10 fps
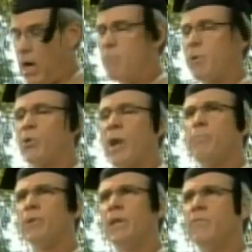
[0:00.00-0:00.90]
I'm a great
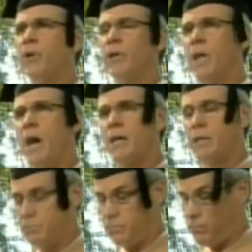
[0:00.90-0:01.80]
believer in luck,
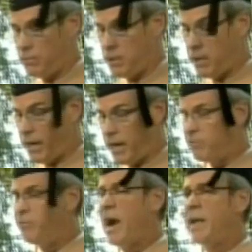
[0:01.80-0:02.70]
and I
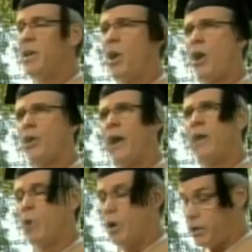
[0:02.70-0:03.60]
find the harder I
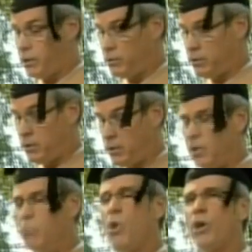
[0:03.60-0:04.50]
work,
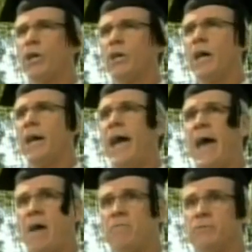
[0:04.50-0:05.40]
the more good luck I
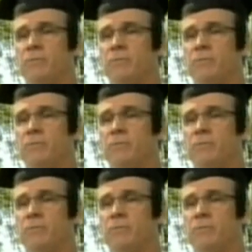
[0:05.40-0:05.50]
have.